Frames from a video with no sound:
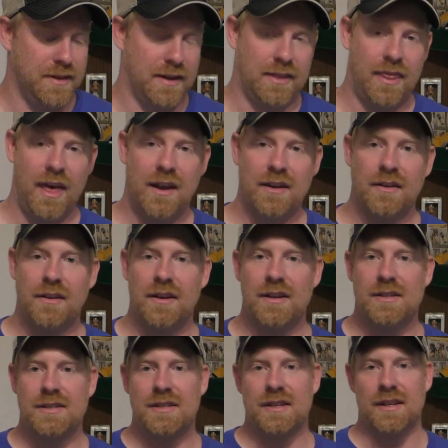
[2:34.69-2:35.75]
thing that it
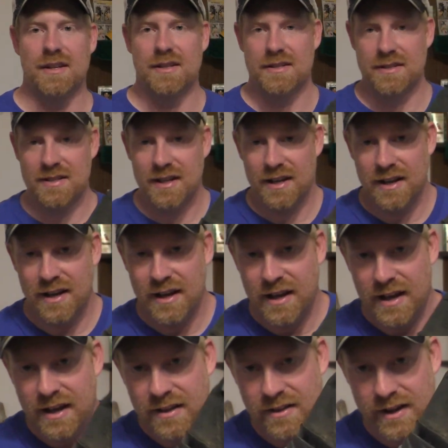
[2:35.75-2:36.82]
does is,
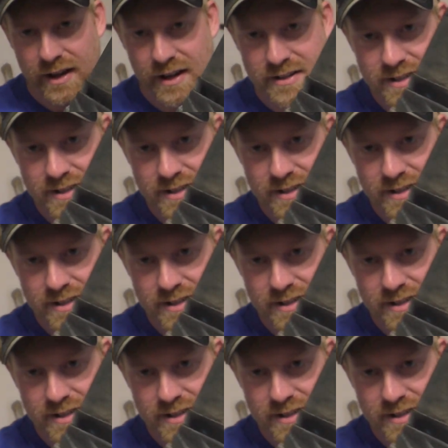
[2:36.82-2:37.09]
like I